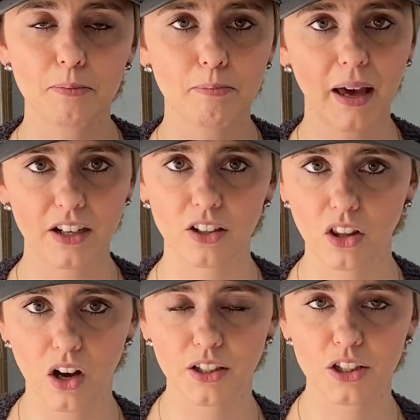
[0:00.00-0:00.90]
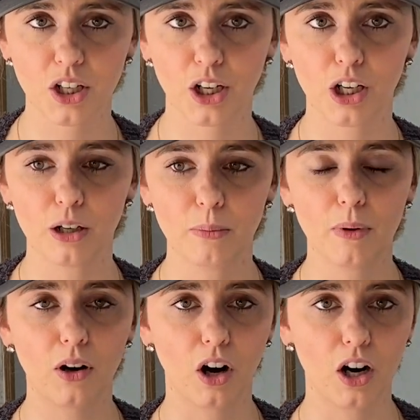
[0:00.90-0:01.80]
better
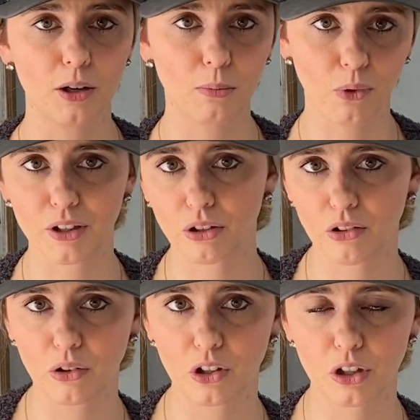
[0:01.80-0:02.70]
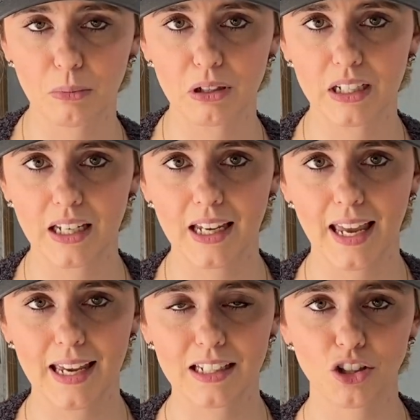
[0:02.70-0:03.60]
long-term, are more in your local
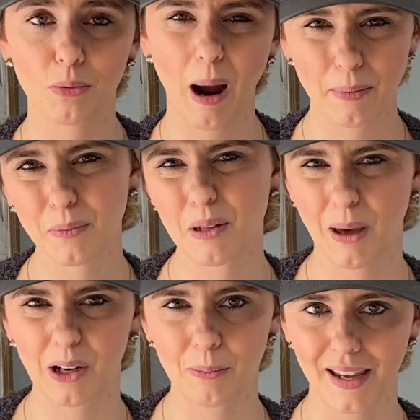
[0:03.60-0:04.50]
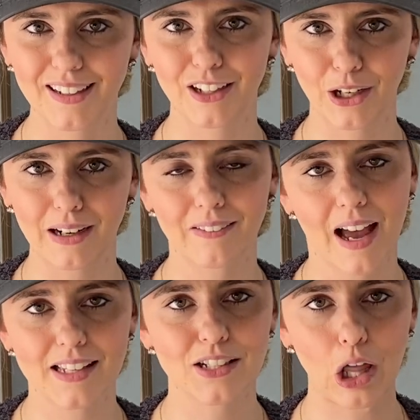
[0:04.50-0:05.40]
community, and are probably better made and are going to
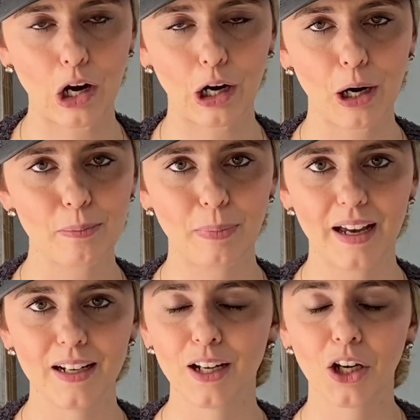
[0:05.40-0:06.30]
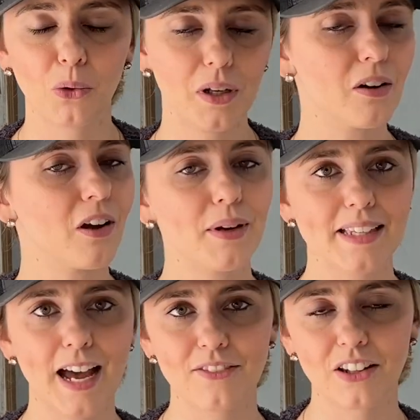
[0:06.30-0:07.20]
last longer. But we don't
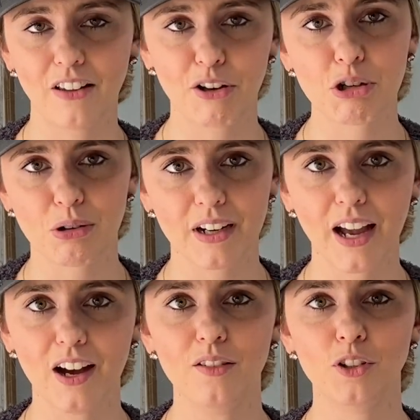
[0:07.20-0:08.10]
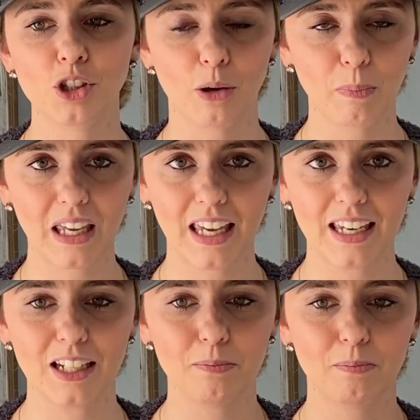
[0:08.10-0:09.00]
always have the luxury of jumping
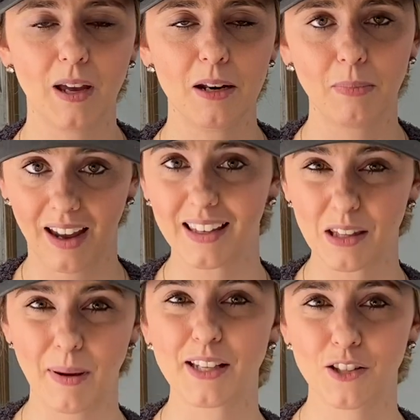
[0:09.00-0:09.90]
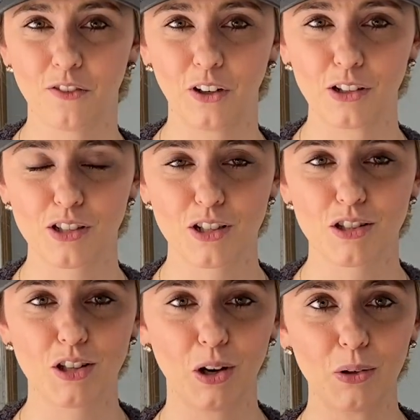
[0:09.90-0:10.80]
in and buying the best
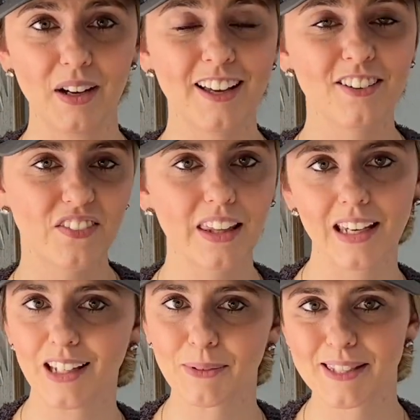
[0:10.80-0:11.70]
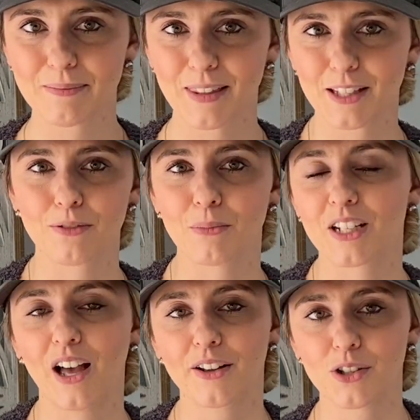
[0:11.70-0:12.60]
first. So filling in with some things from
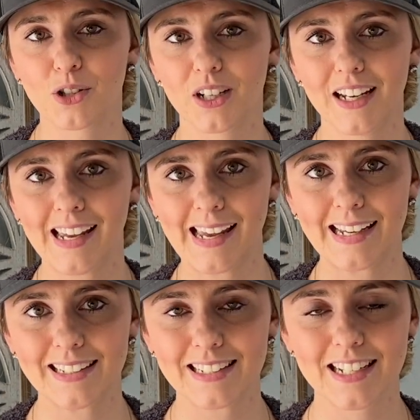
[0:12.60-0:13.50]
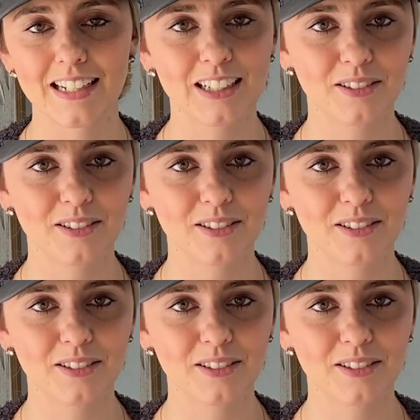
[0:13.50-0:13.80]
the Dollar Tree, and